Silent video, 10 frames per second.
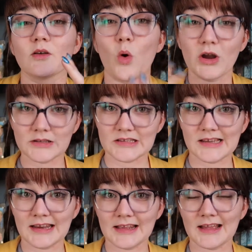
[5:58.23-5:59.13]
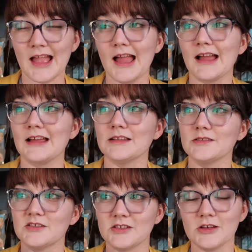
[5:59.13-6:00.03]
quarantining
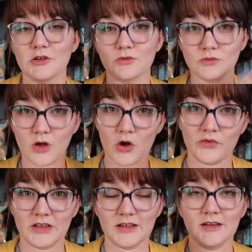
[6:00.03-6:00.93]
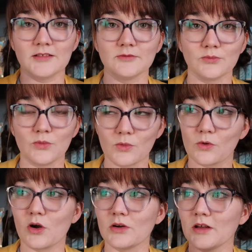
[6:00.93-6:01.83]
and, you know, COVID and
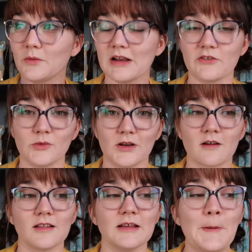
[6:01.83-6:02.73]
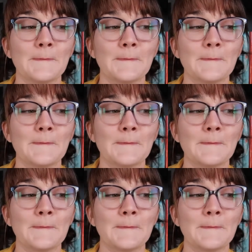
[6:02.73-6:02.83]
Corona, whatever you want to call it.